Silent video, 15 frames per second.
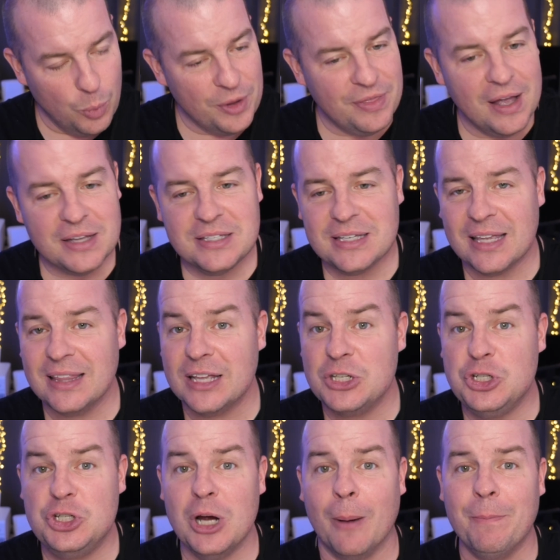With that said,
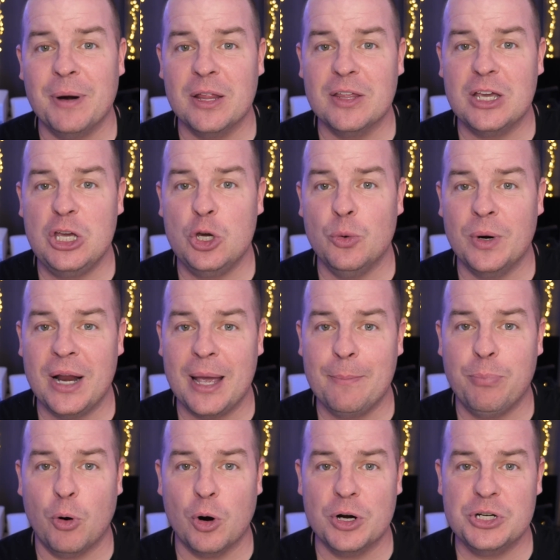let's jump into the Q&A
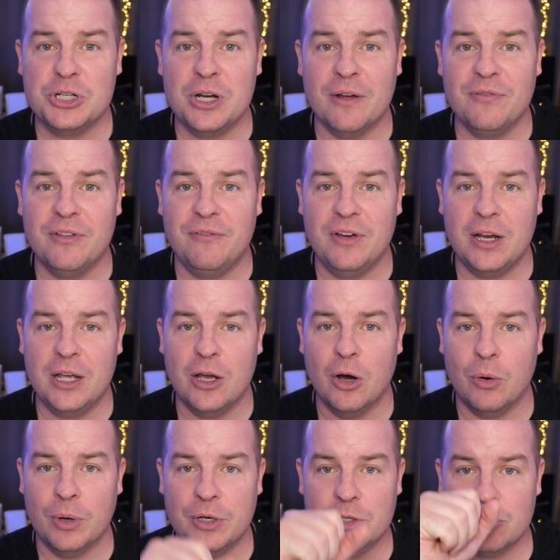portion of the
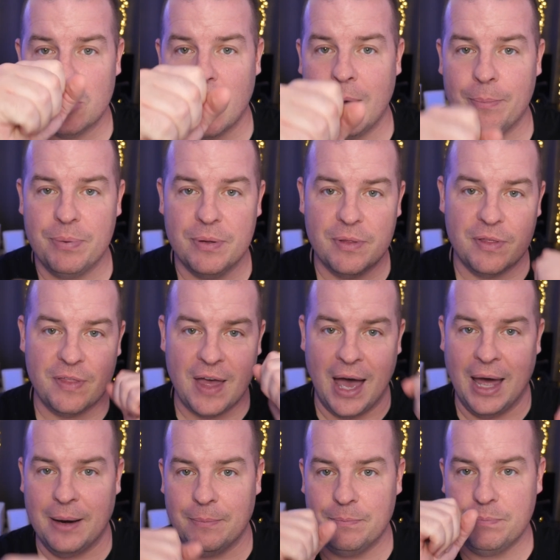video and drop
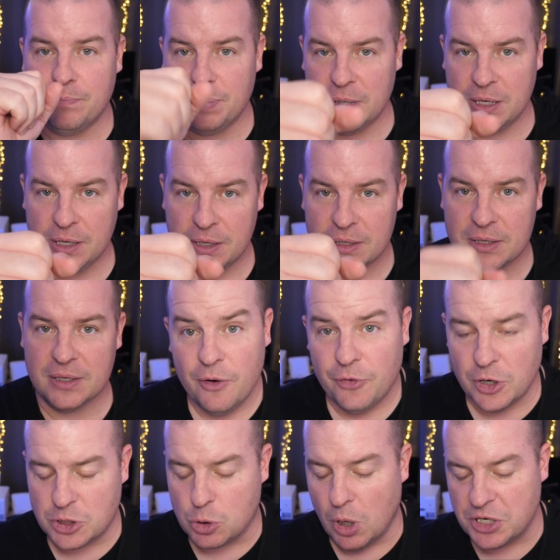that.
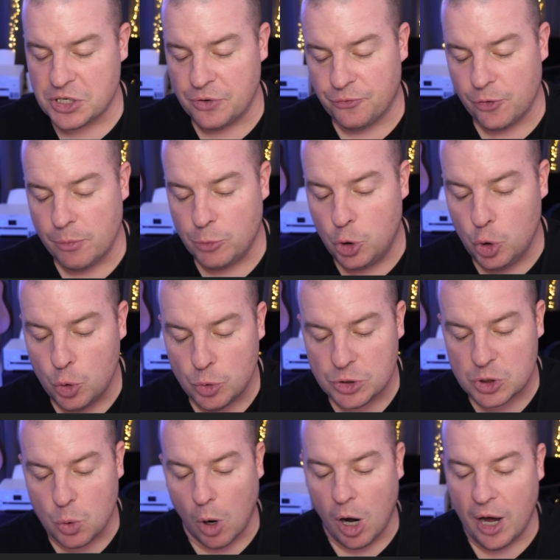First question from Goon
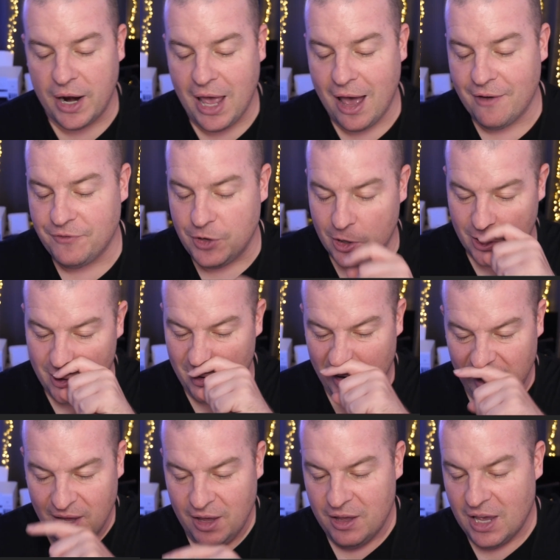Squad: Have your
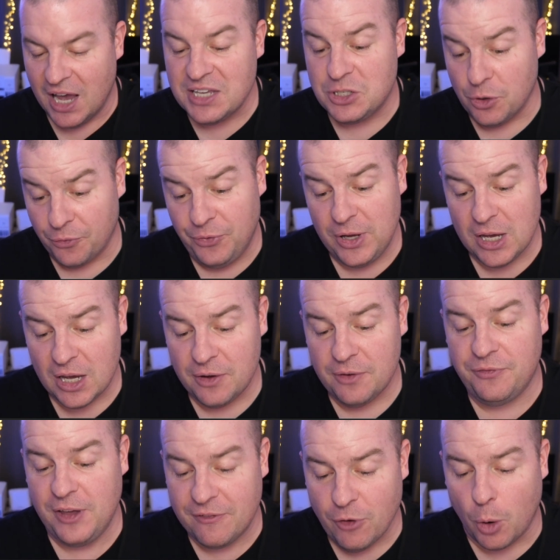has your
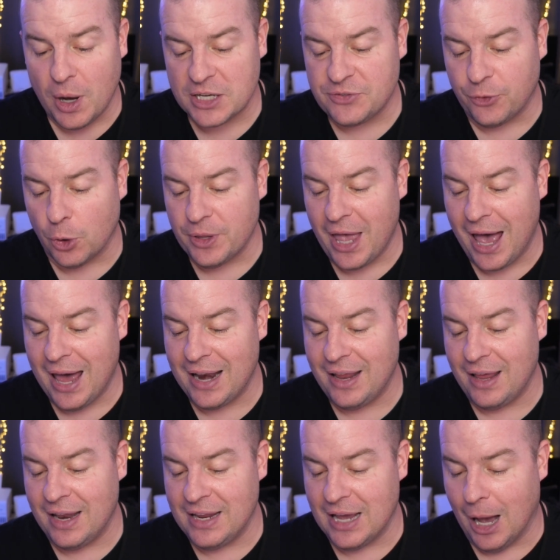Vivo X Fold had
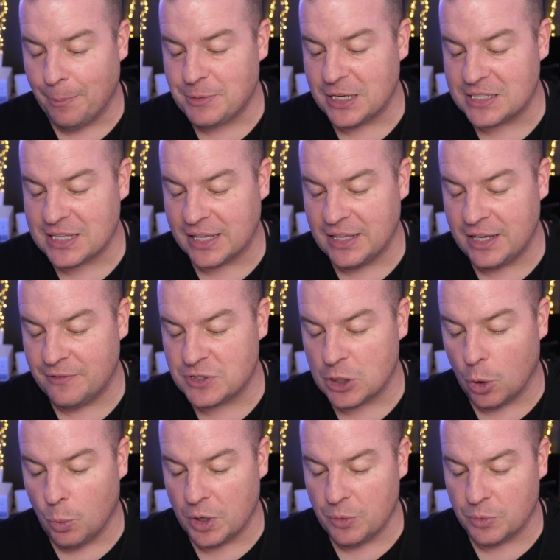any updates lately? If
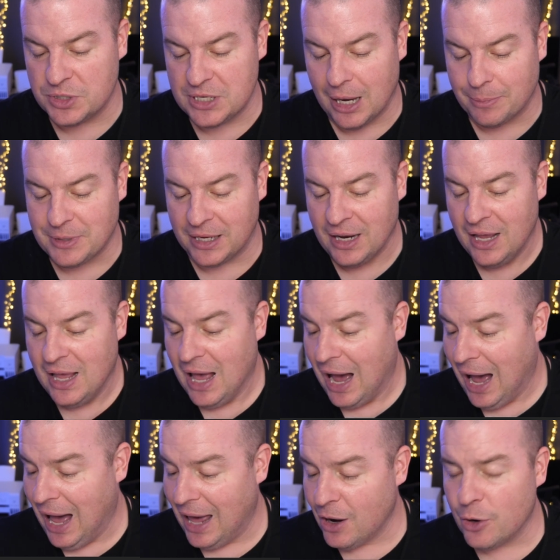so, what was the update?
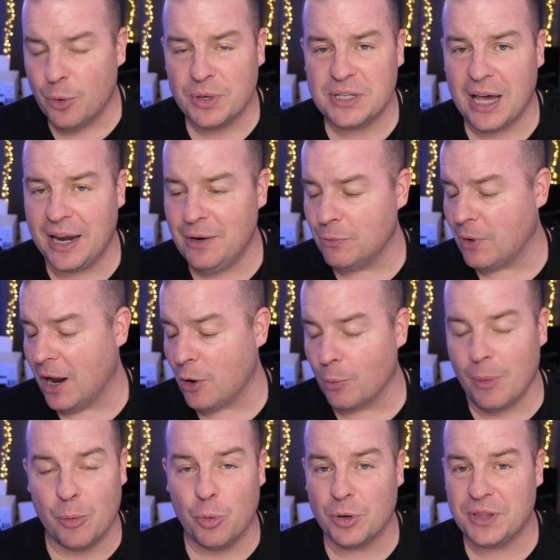I don't know. I didn't. I don't
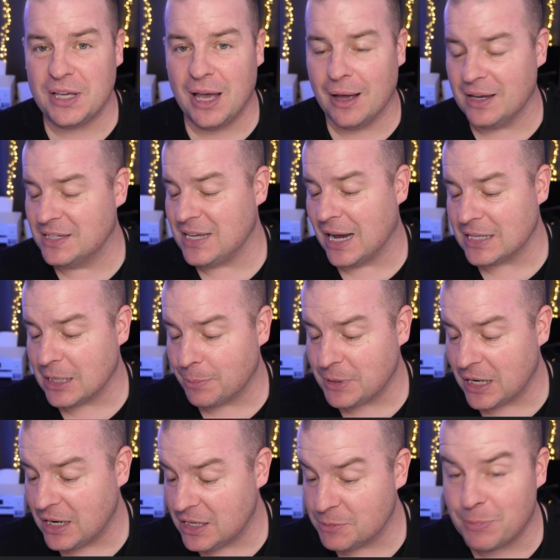remember what the uh, exact
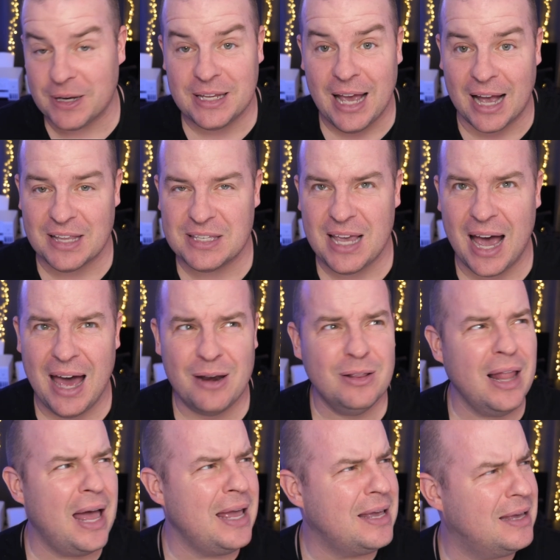update is, but yeah, it's had
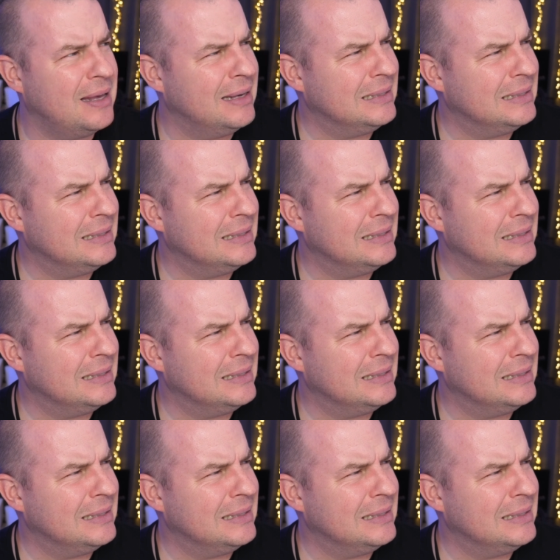like